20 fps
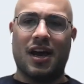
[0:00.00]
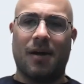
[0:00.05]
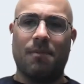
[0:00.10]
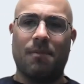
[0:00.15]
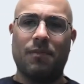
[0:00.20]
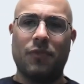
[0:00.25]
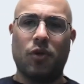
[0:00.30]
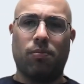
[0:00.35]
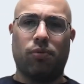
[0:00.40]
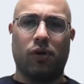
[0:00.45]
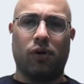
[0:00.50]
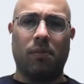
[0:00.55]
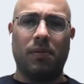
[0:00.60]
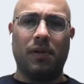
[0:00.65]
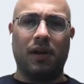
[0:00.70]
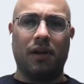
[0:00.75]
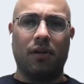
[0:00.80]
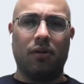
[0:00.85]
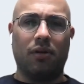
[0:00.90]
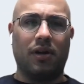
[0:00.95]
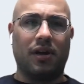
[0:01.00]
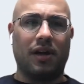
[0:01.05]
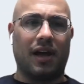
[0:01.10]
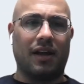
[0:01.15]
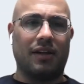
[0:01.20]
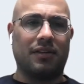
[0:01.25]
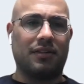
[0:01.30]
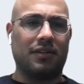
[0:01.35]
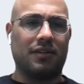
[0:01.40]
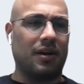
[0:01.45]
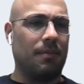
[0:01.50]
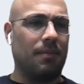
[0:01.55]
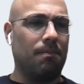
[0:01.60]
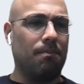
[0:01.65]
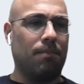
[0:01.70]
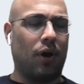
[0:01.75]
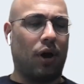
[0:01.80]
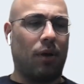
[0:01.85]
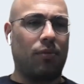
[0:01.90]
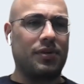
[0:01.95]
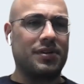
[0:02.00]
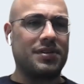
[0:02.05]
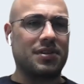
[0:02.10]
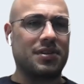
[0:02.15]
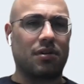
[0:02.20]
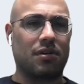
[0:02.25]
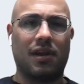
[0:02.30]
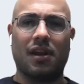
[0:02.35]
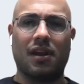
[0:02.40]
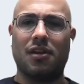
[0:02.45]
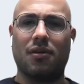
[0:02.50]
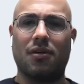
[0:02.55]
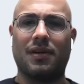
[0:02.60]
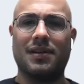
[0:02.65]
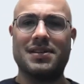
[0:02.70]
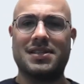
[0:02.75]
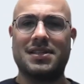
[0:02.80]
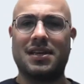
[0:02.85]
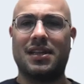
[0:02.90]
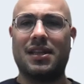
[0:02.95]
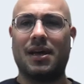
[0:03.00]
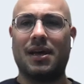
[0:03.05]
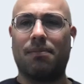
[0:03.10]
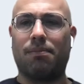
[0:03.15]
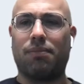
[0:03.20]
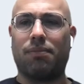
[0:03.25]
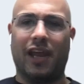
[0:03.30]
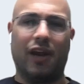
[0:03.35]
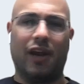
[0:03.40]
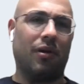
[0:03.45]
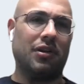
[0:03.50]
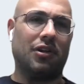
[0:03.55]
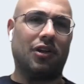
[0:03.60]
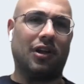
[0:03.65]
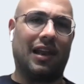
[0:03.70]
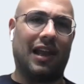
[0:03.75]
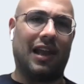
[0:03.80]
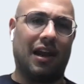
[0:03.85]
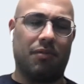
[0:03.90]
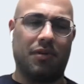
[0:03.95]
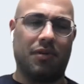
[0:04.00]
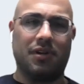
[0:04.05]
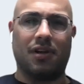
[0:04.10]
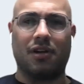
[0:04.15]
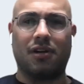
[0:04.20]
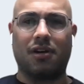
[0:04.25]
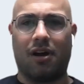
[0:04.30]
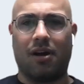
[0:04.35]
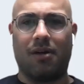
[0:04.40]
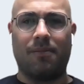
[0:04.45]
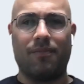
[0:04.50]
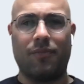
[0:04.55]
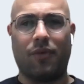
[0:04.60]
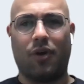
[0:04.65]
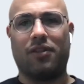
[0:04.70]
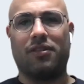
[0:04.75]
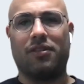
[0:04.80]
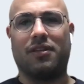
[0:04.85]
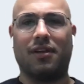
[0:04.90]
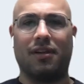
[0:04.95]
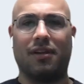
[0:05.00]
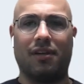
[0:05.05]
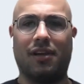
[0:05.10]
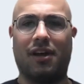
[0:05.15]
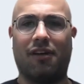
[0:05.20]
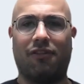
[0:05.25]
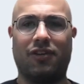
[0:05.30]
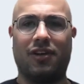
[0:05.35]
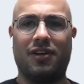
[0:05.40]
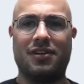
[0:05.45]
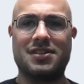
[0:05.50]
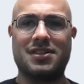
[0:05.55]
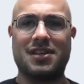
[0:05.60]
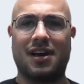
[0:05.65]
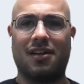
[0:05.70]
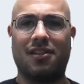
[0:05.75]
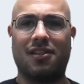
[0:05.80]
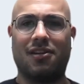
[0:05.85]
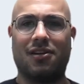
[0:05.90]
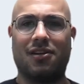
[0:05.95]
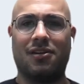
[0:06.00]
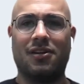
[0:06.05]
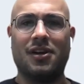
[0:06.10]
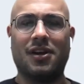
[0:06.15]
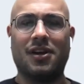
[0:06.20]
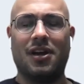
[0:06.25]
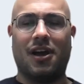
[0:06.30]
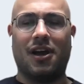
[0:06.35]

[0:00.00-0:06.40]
You probably look at Barbara's screen and you can see the playground.lightroom.com on the left-hand side there.